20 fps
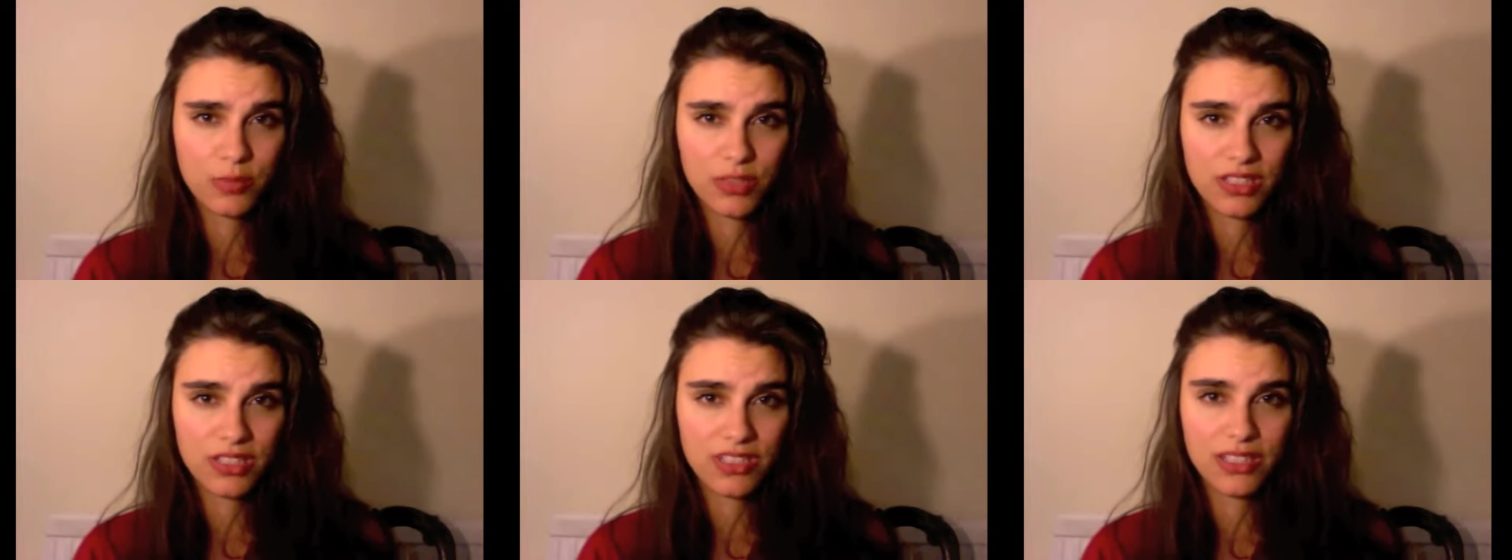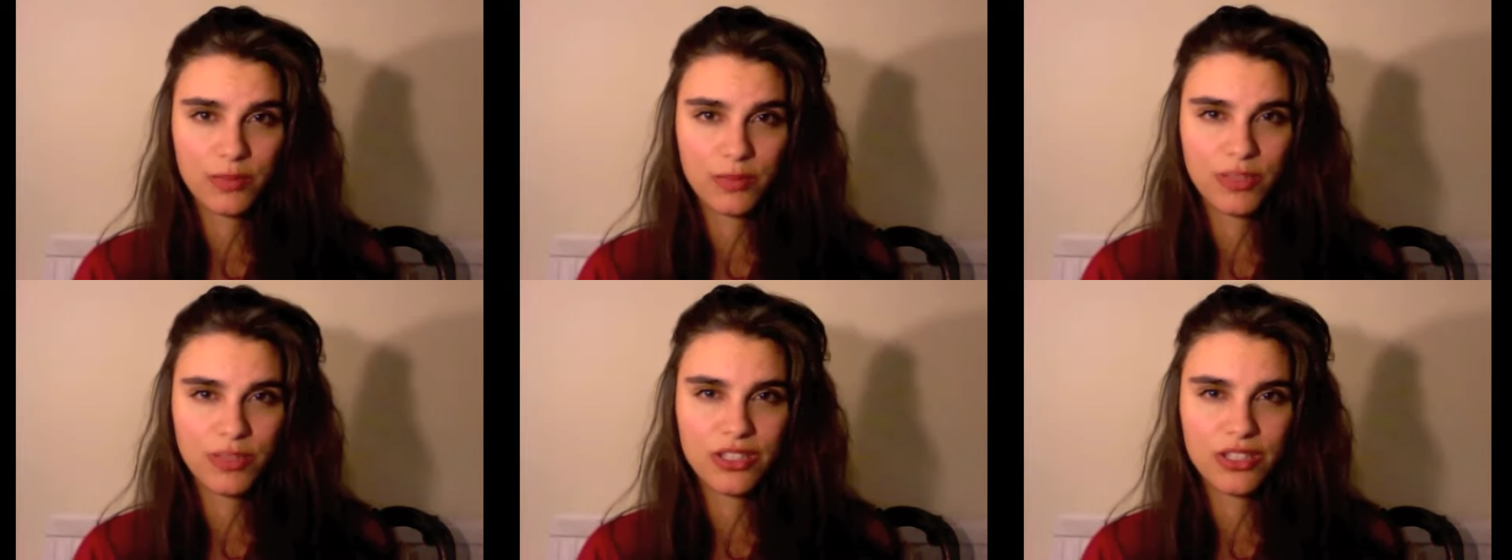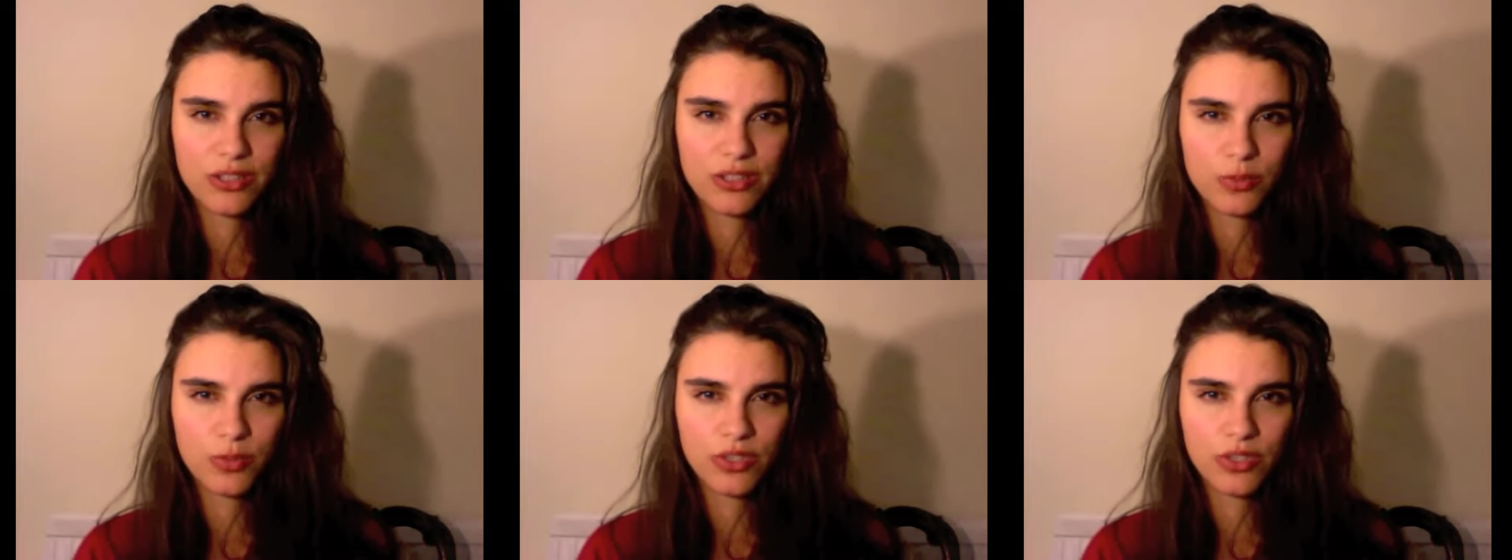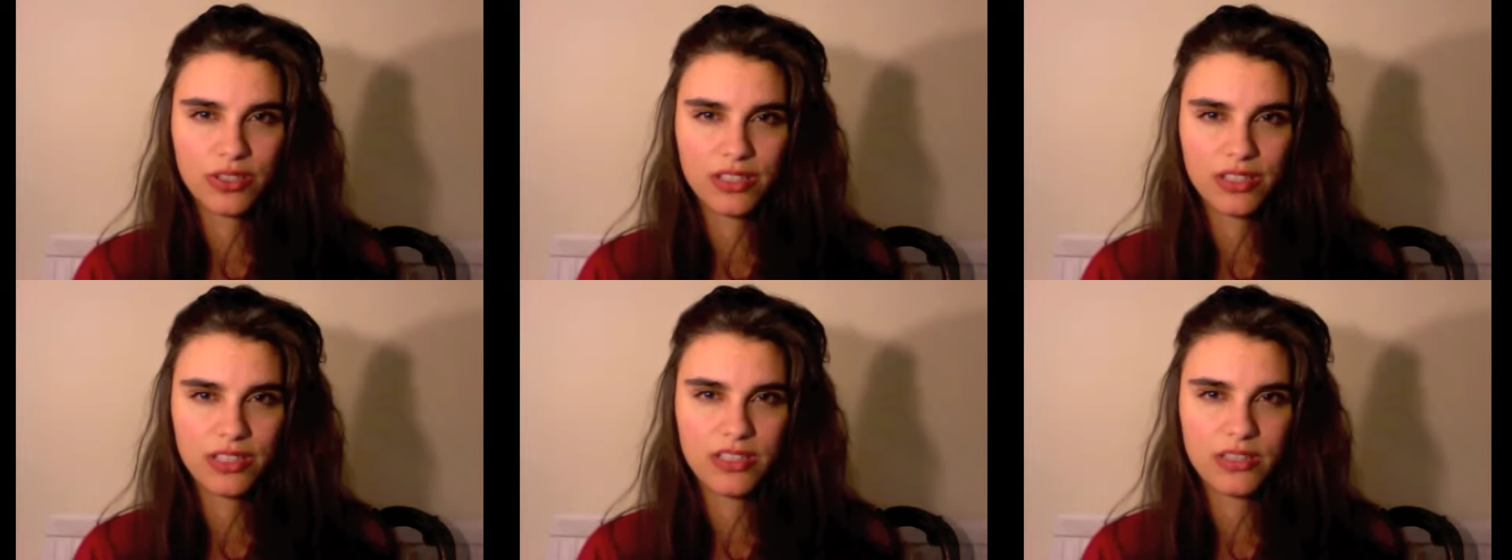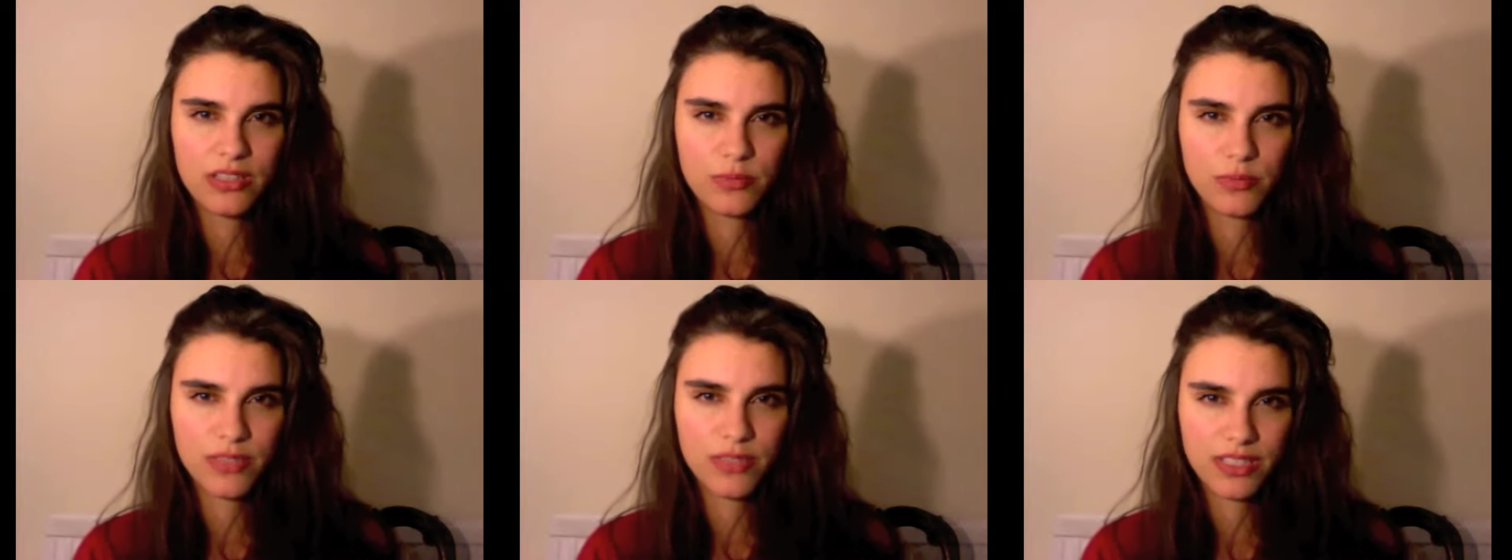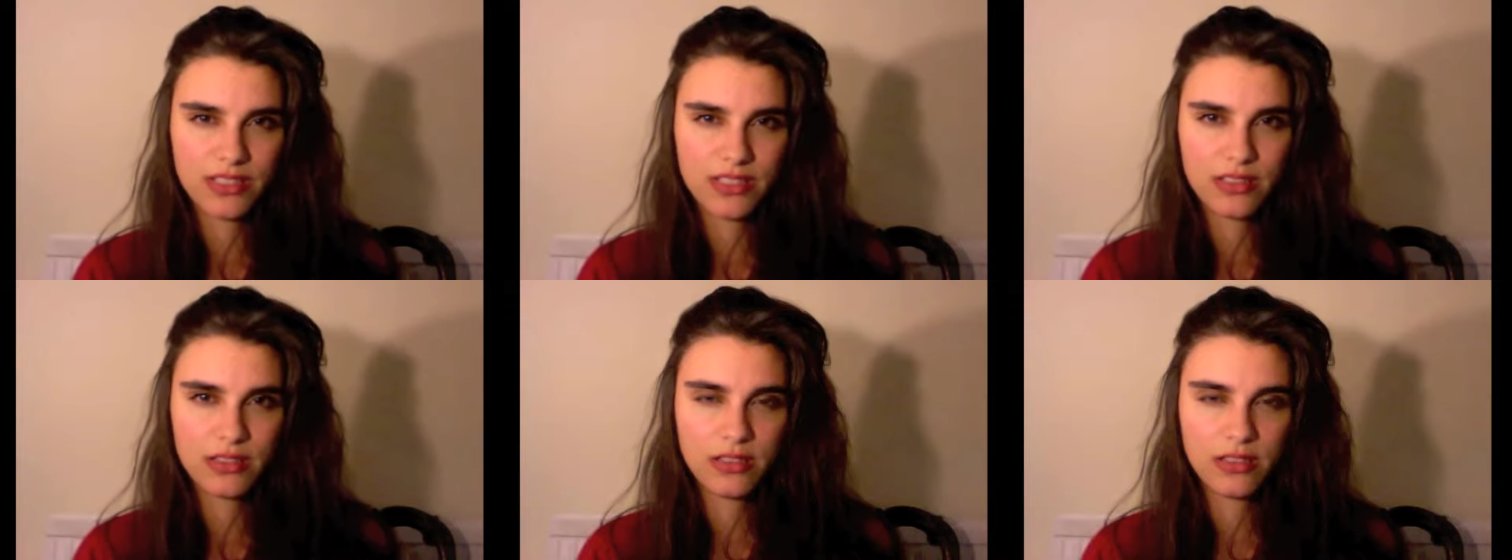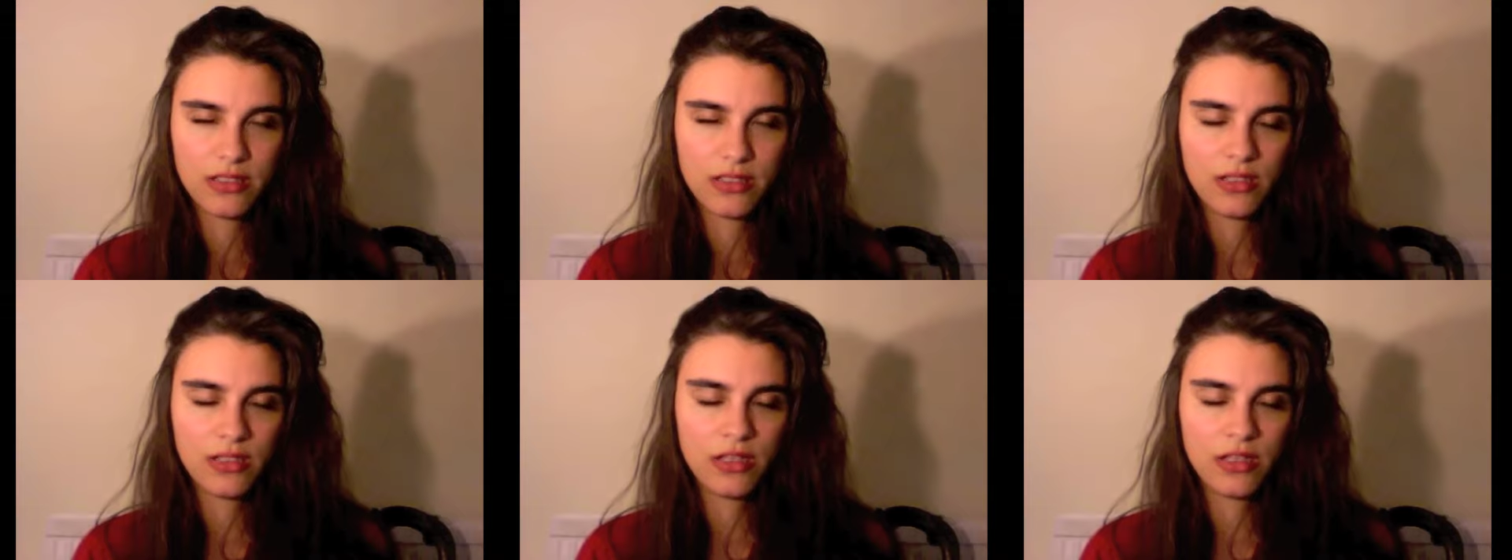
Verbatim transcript: but St. Petersburg is best.